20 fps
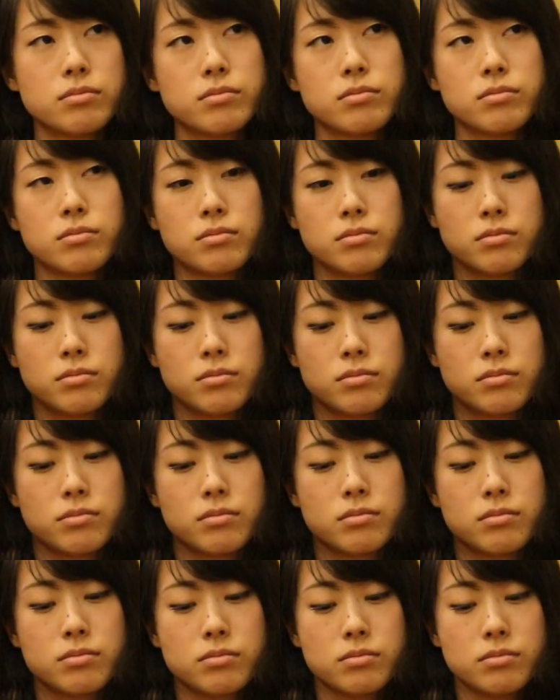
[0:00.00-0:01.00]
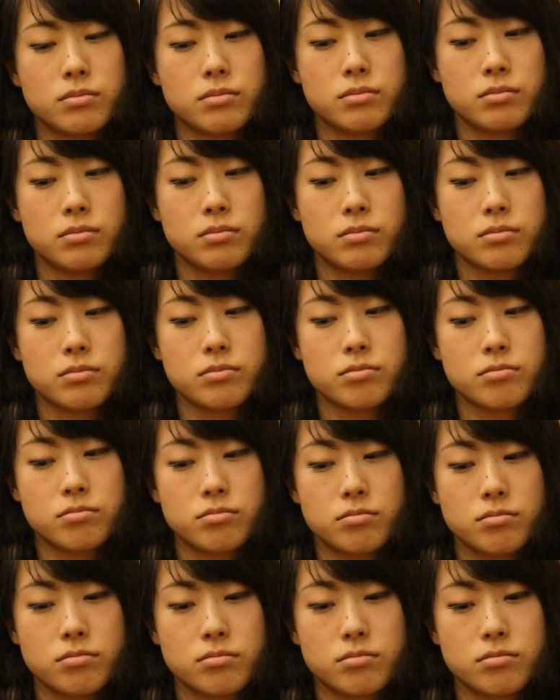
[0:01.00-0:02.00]

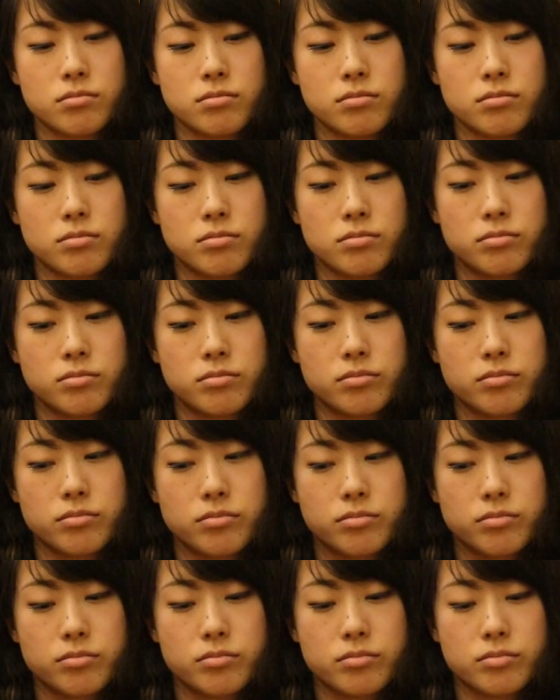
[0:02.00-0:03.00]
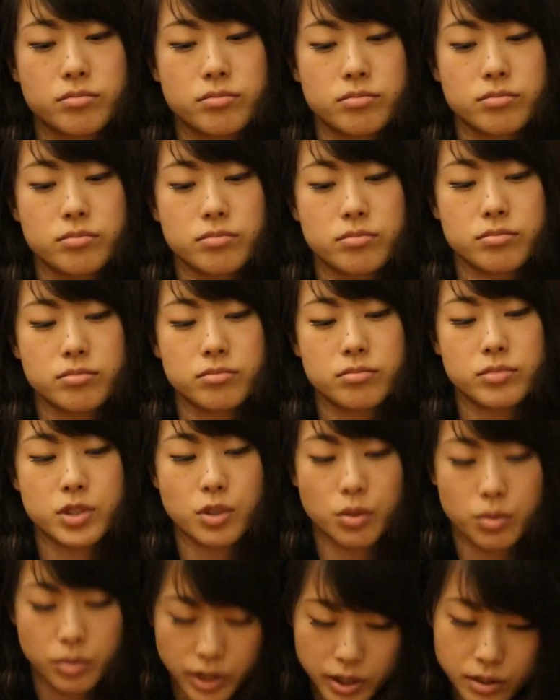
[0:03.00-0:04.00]

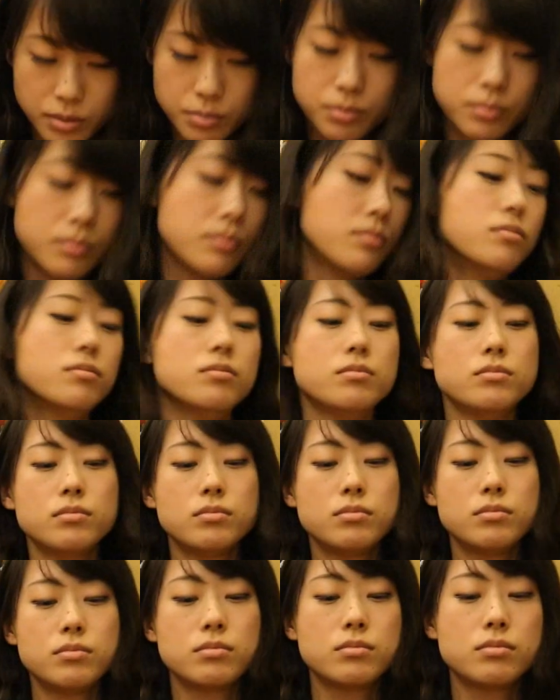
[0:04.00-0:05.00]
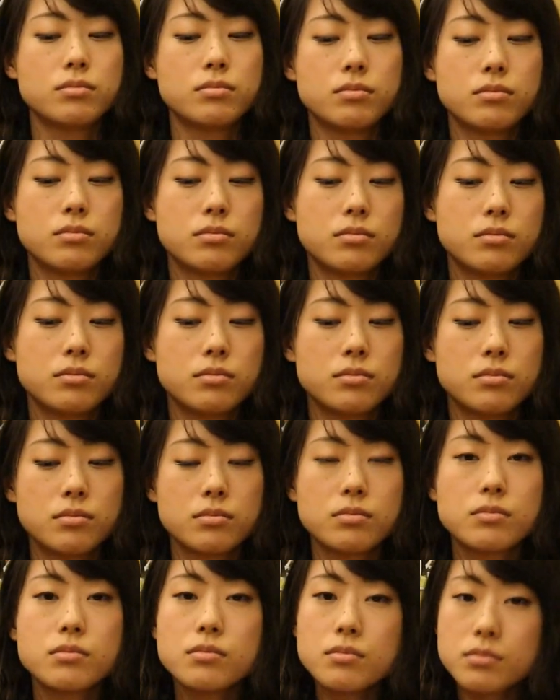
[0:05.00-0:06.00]

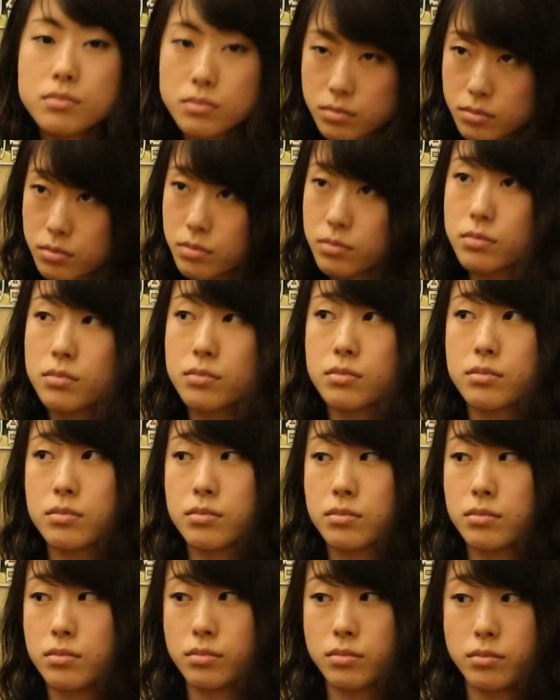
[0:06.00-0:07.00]
(silent)